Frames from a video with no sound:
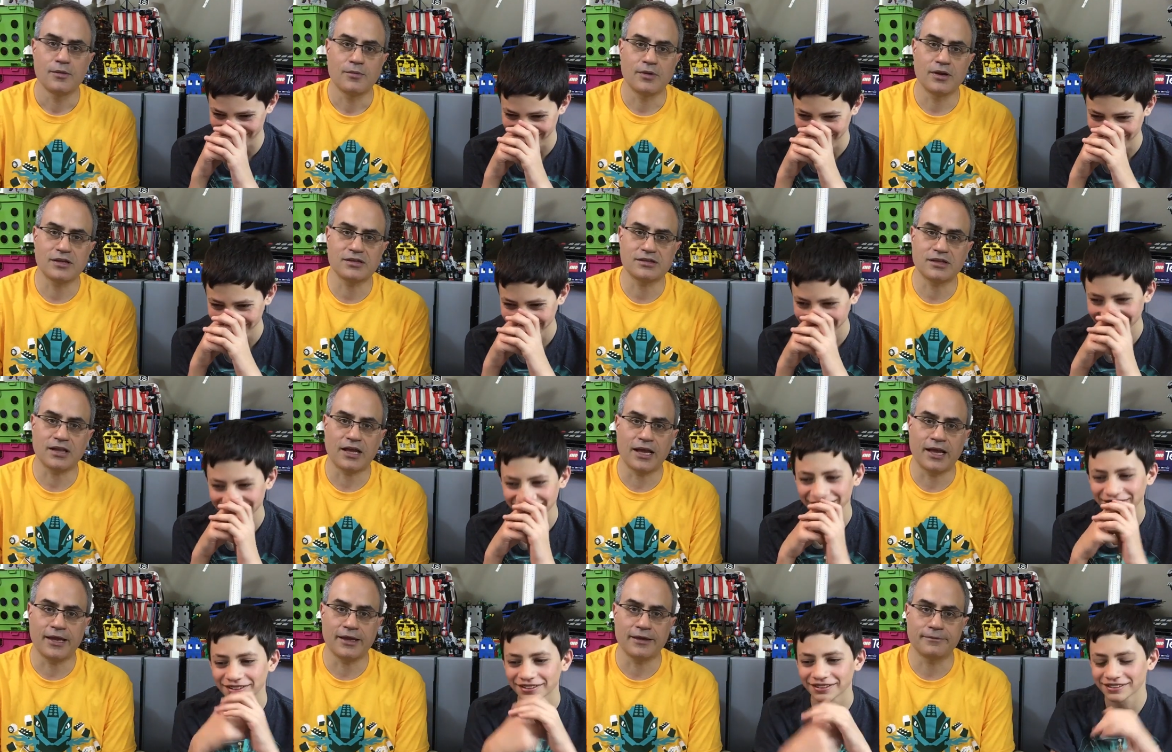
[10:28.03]
Speaker 1: but it's
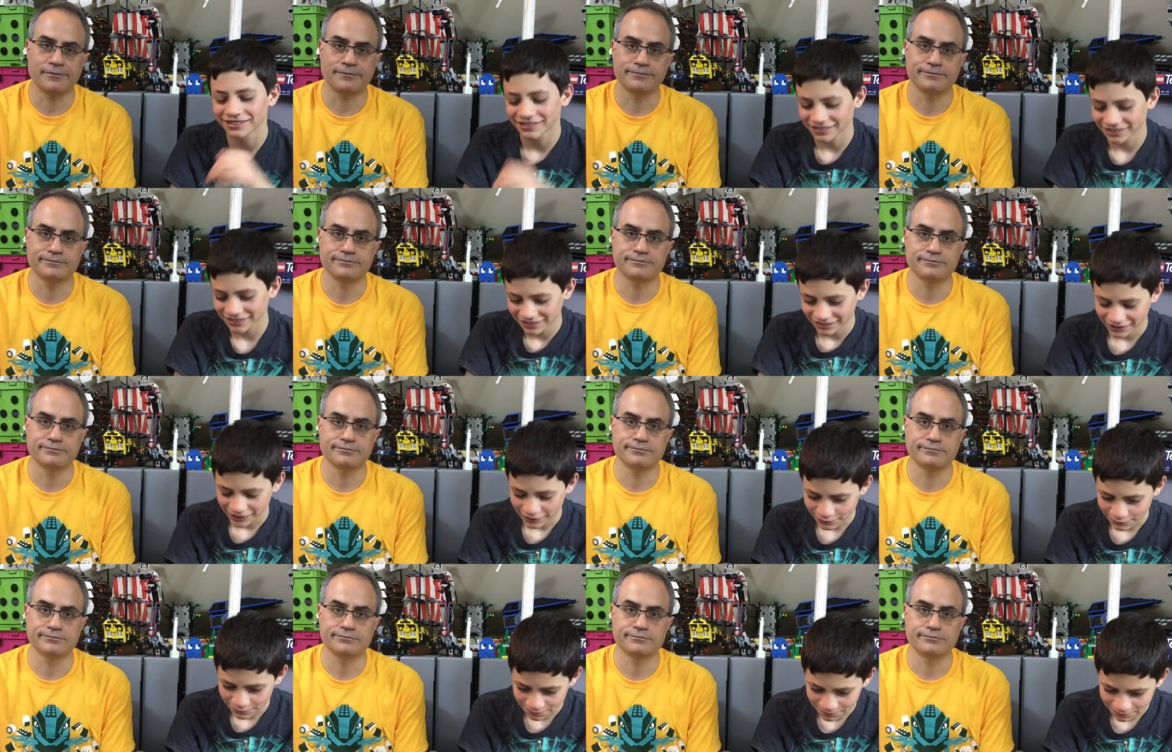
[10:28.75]
like,
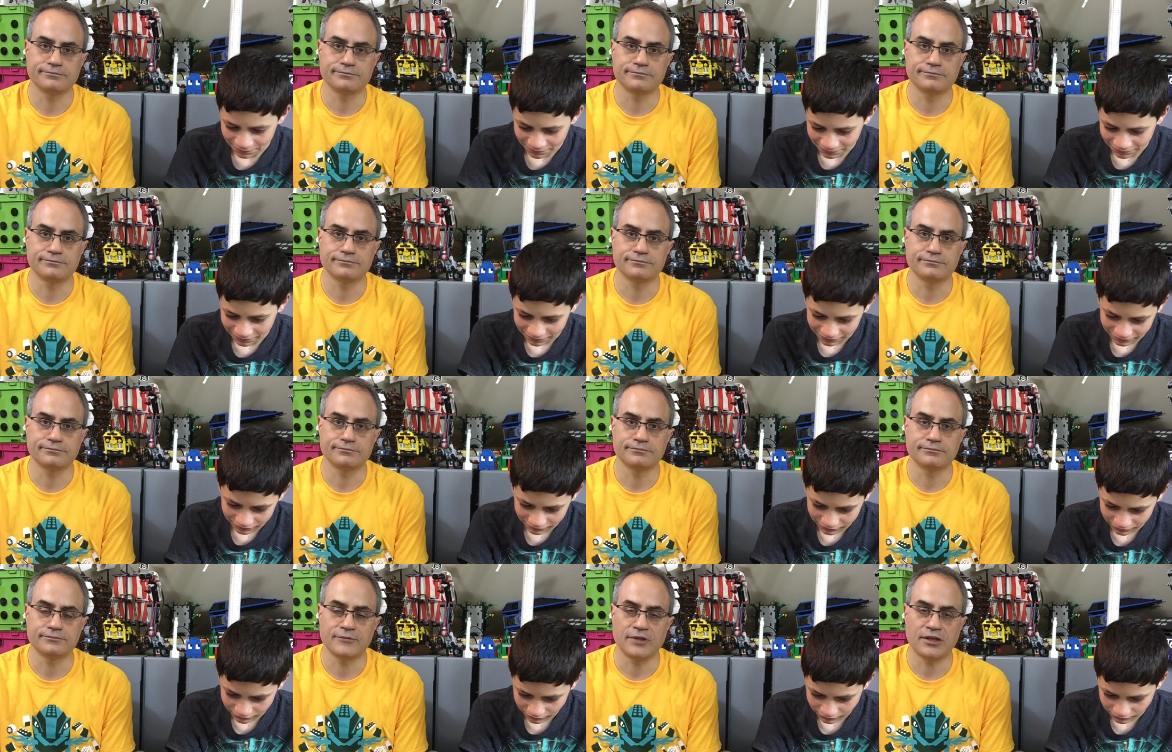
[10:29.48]

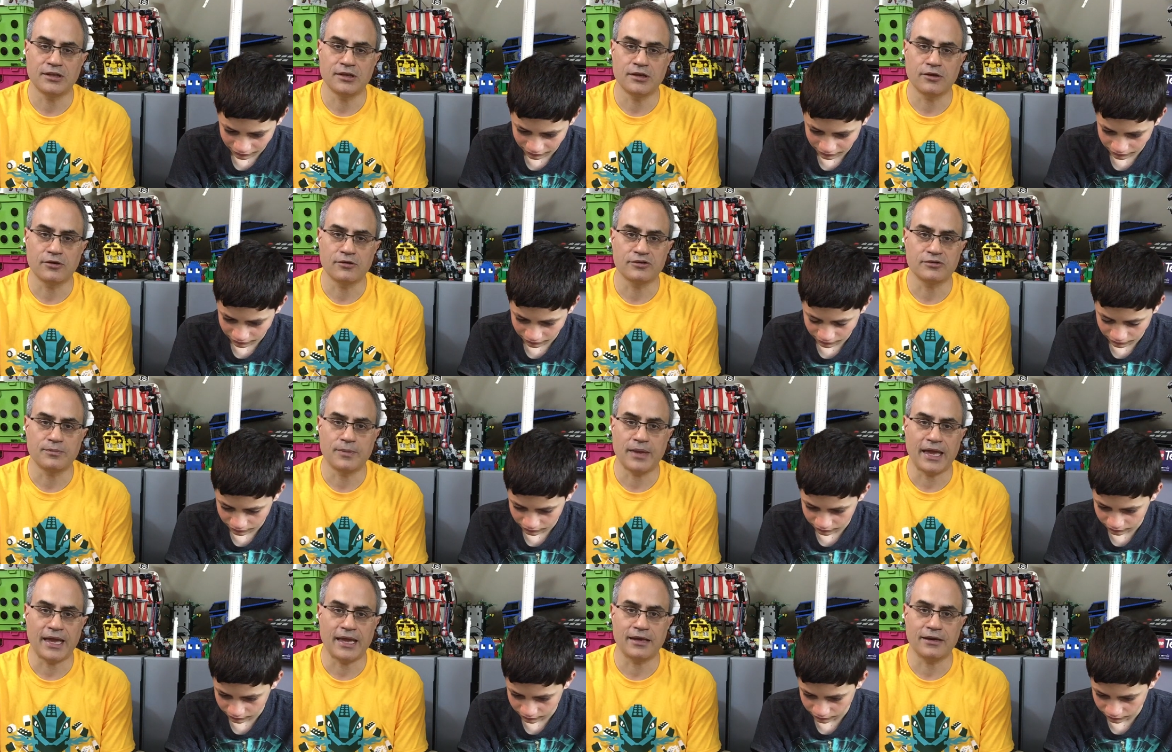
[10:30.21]
you know, it's
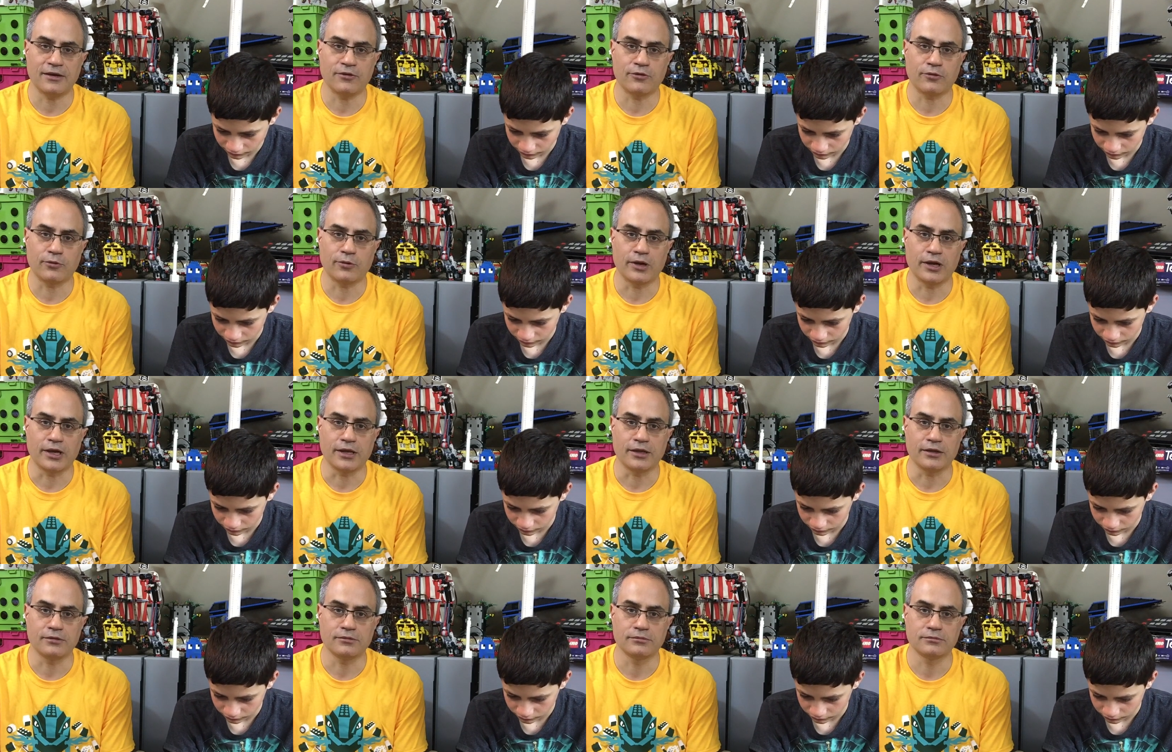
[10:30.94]
bad either
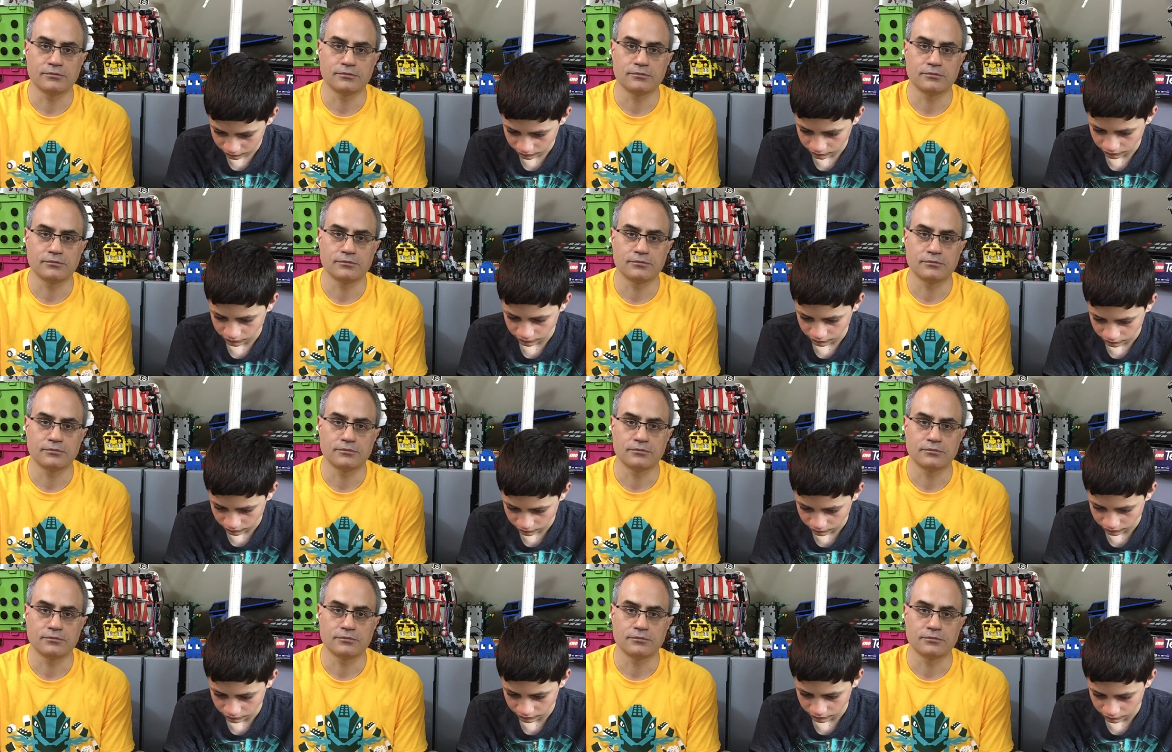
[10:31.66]
way.
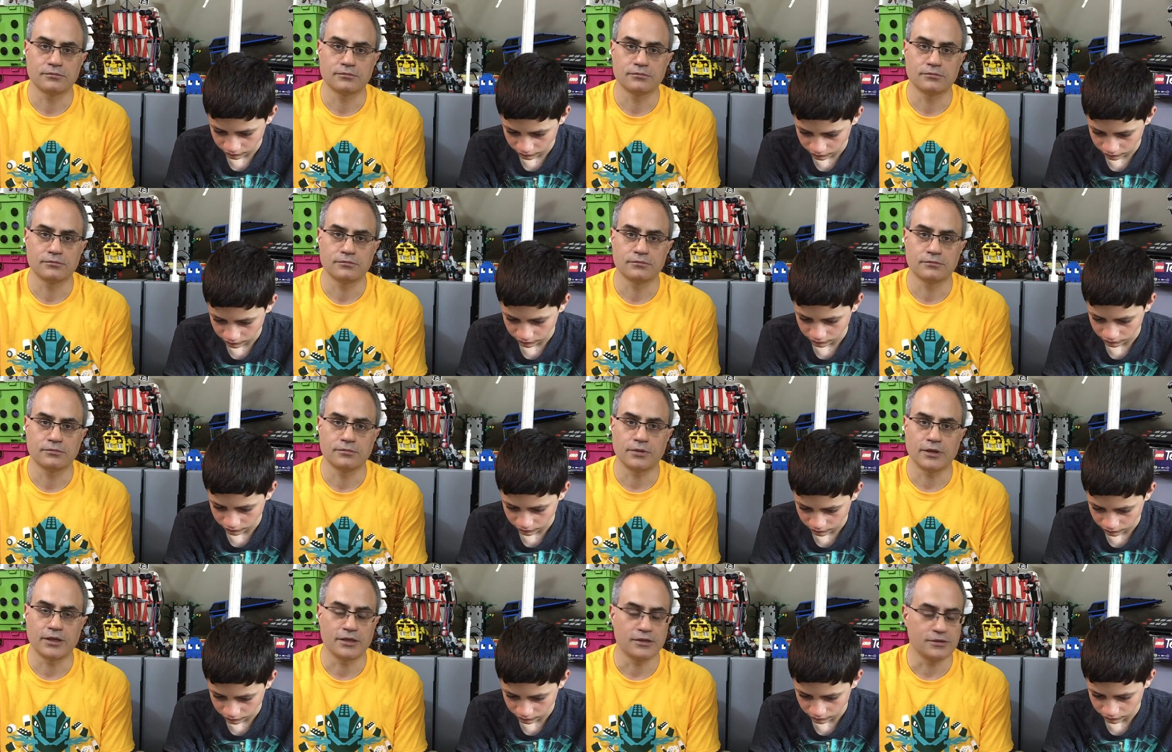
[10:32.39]

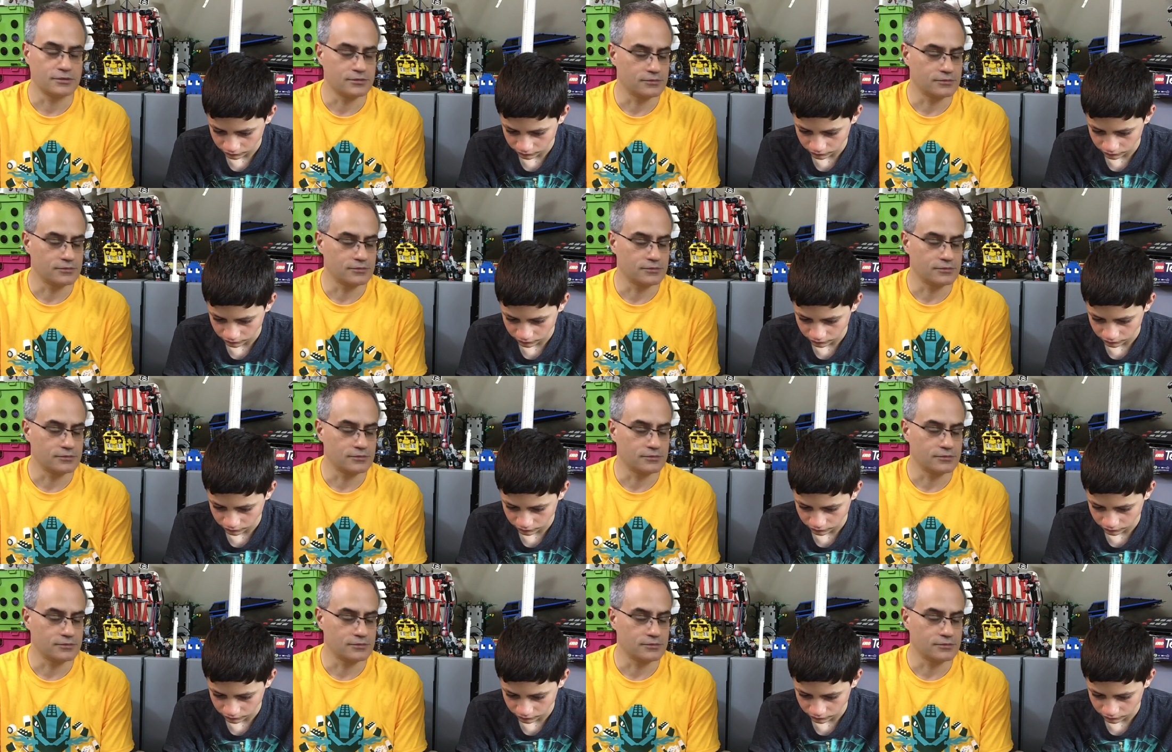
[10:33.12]
But